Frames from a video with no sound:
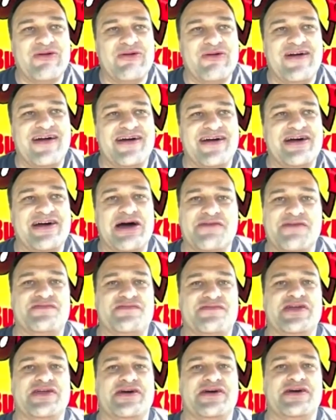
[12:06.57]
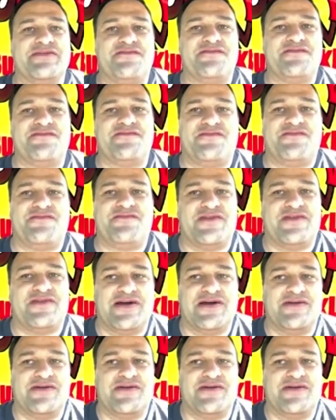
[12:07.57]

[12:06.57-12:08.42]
of the